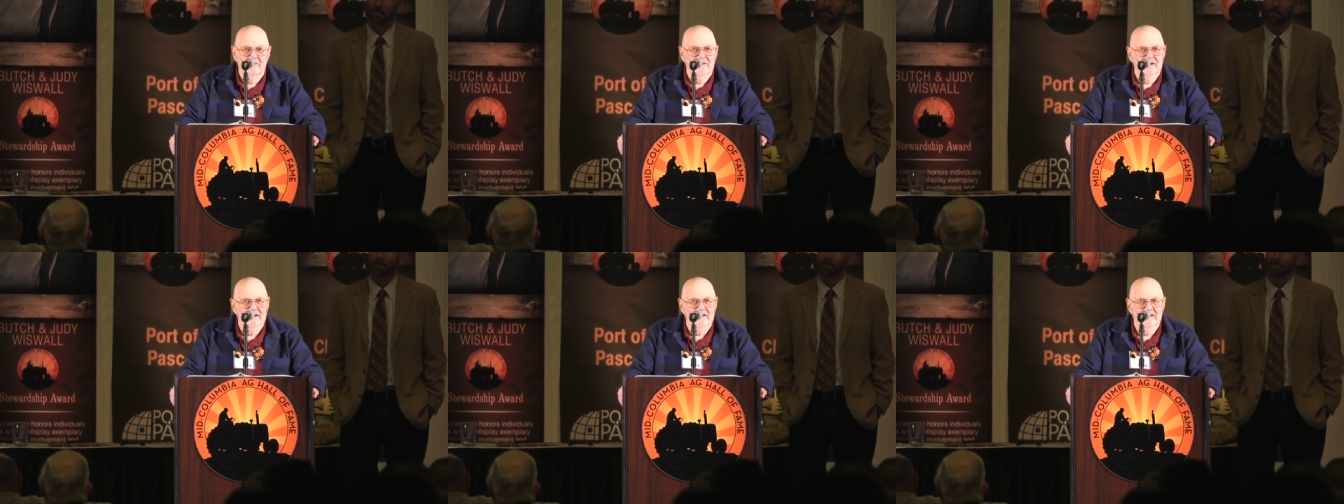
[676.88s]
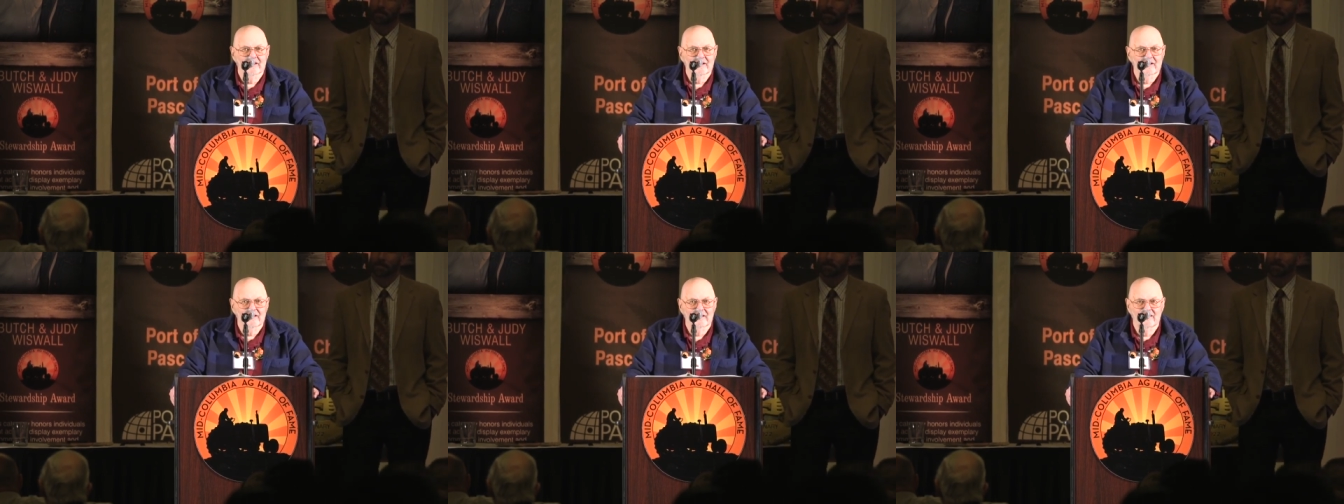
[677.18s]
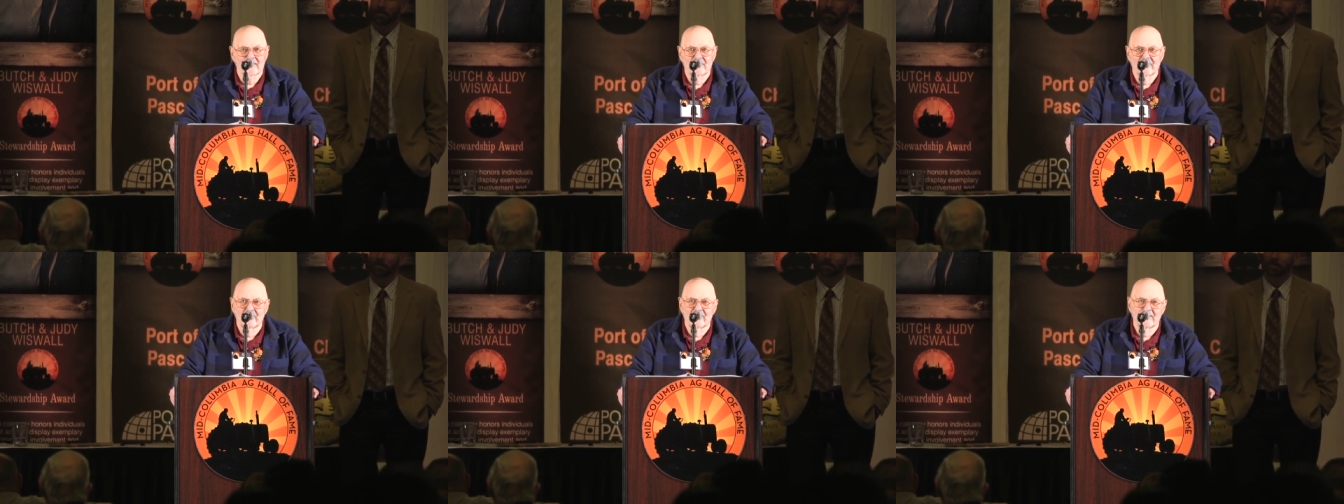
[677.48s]
"Oh my
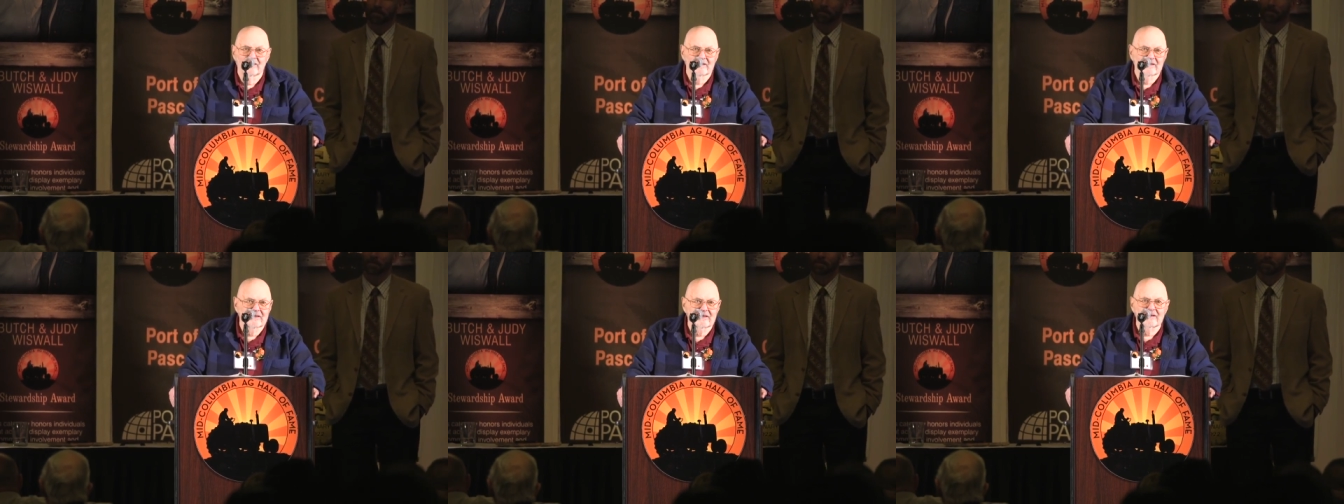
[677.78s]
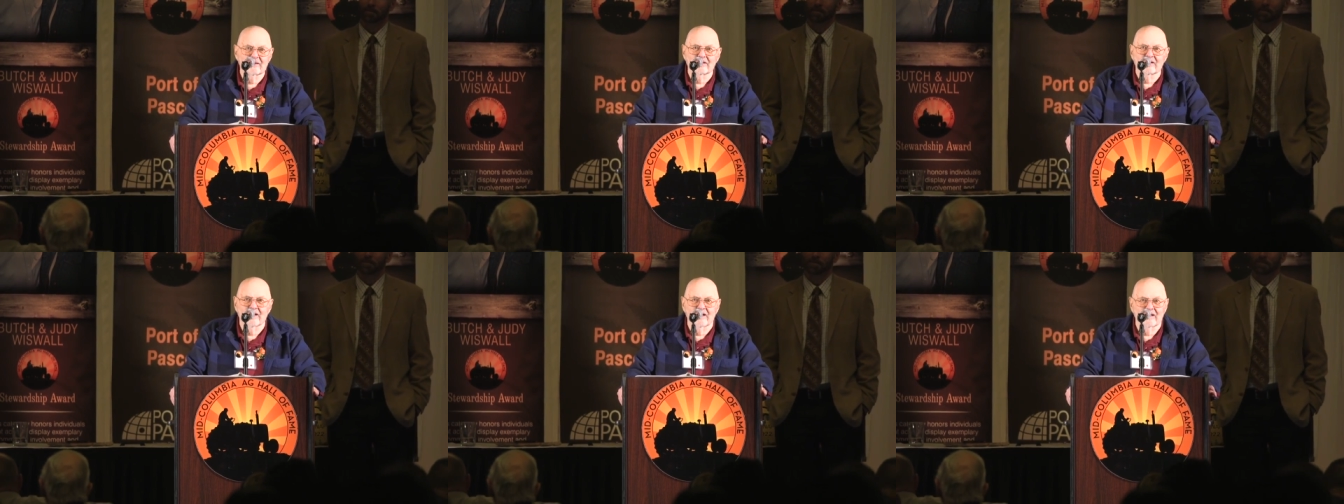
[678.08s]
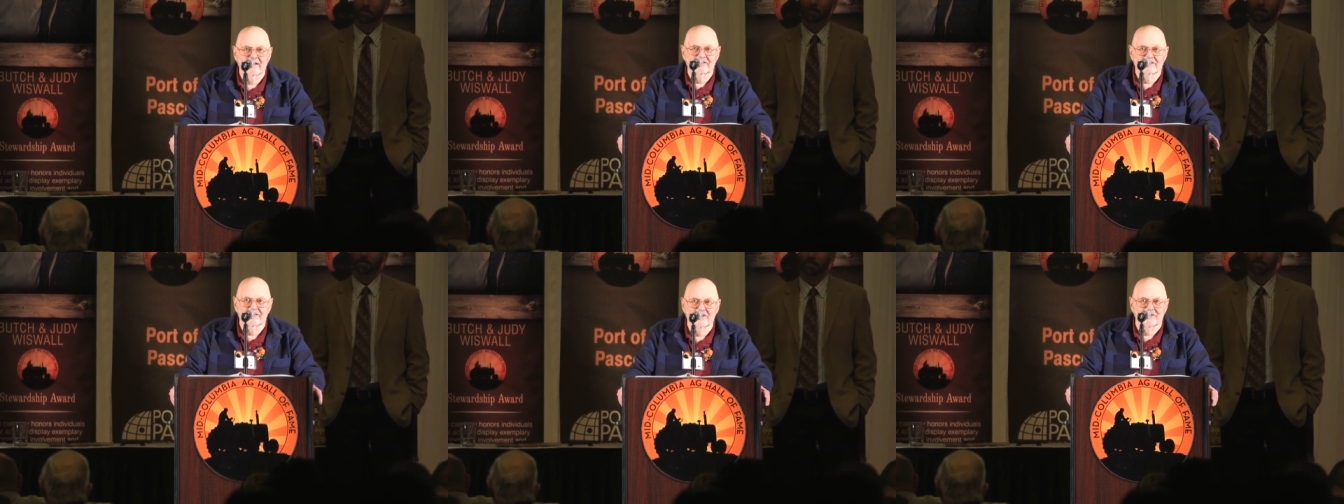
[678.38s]
God." you
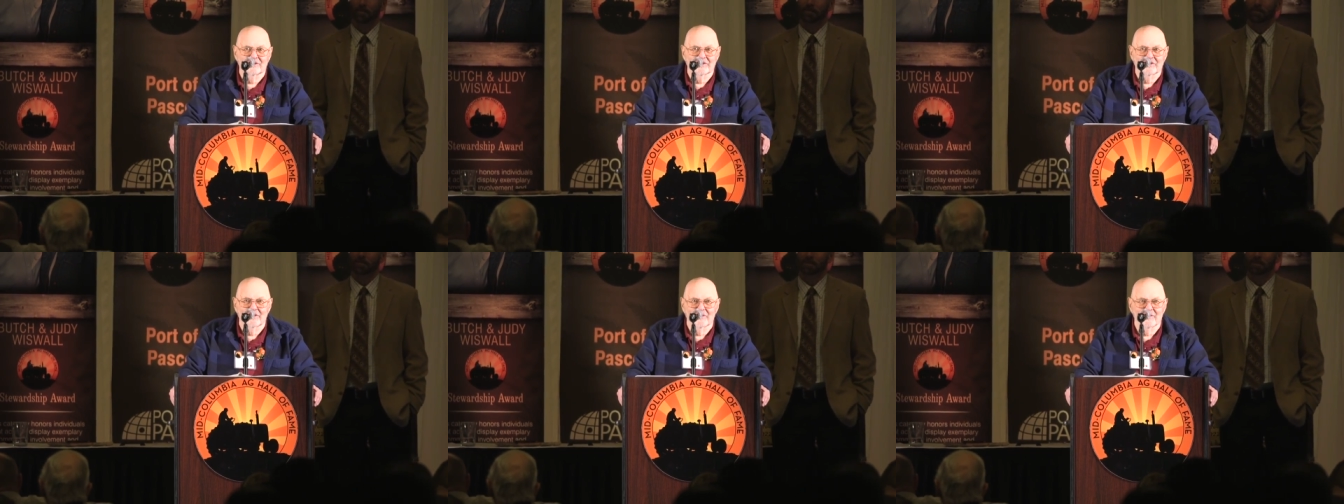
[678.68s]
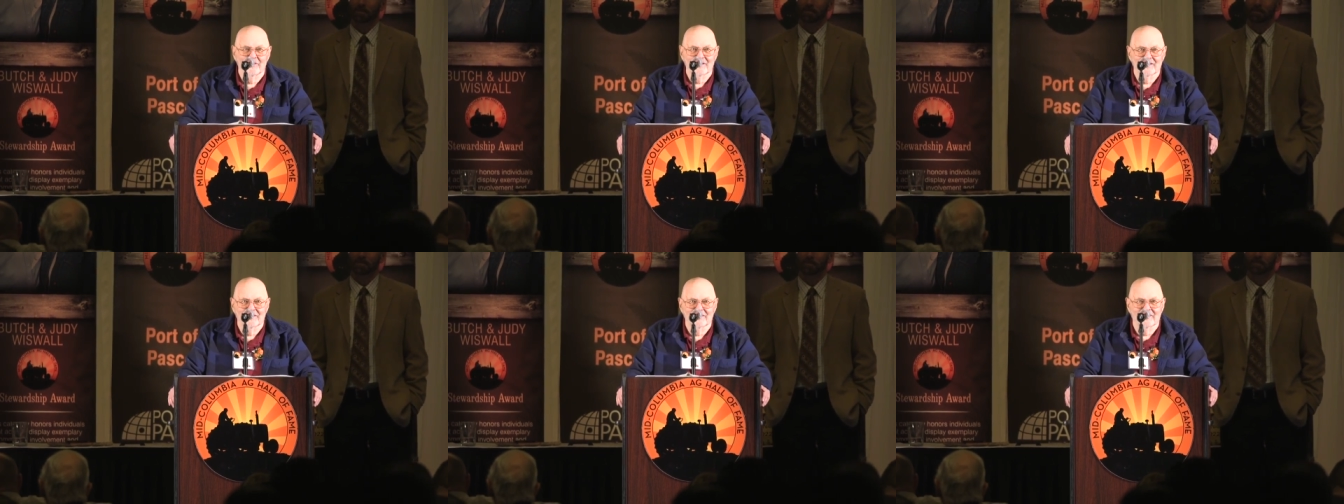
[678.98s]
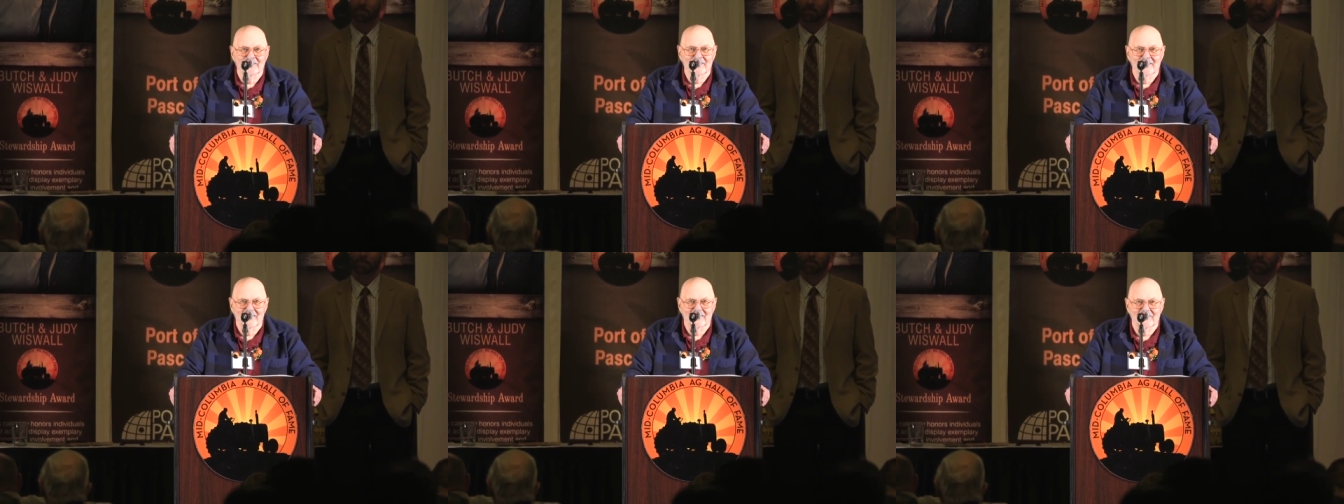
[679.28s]
guys don't know
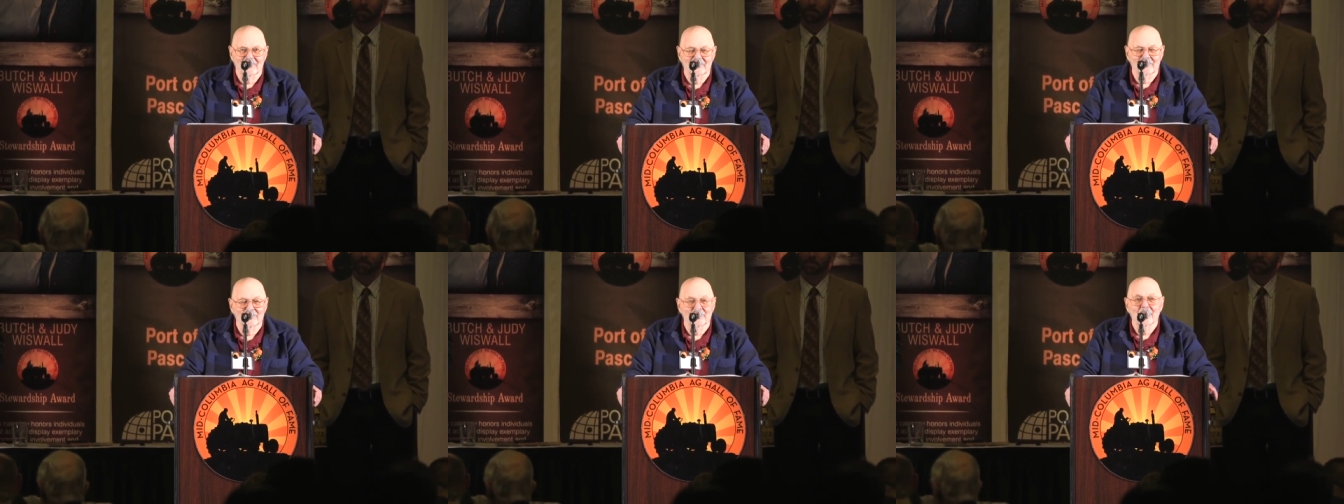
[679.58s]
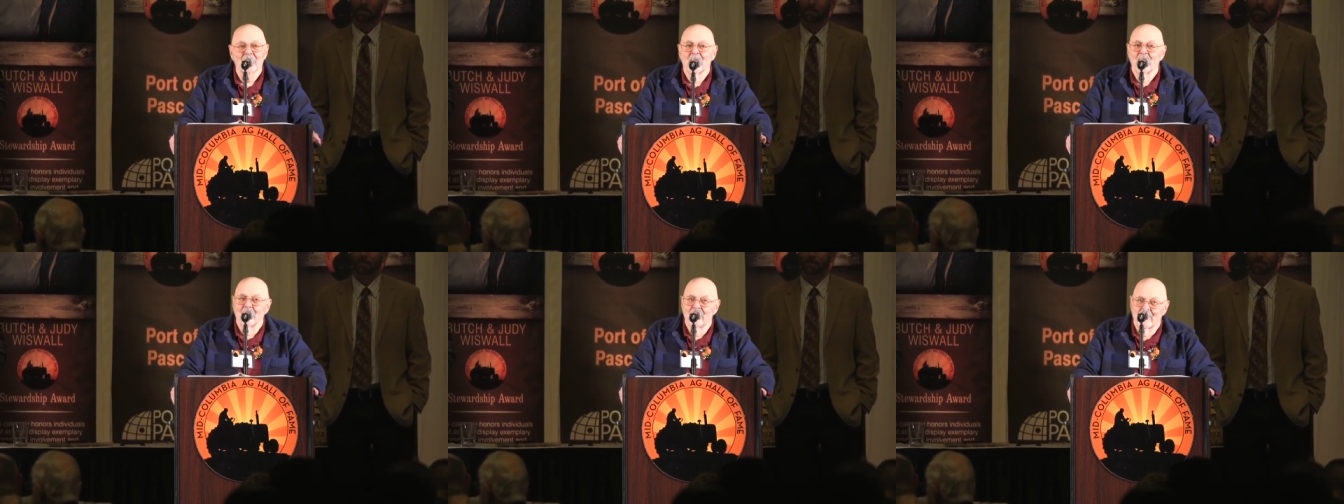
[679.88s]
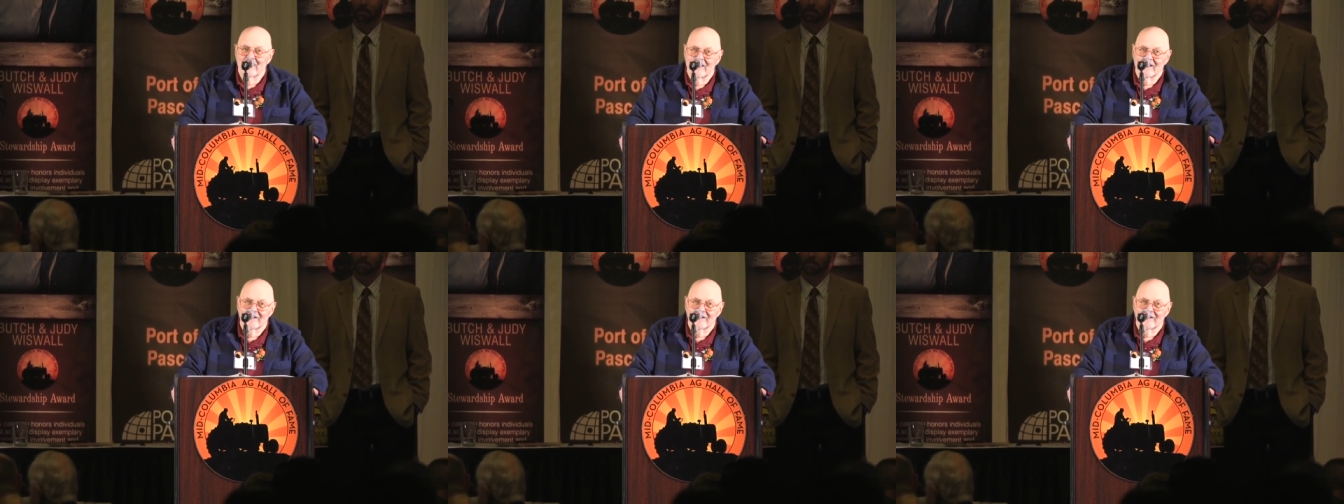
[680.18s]
what the heck you're doing.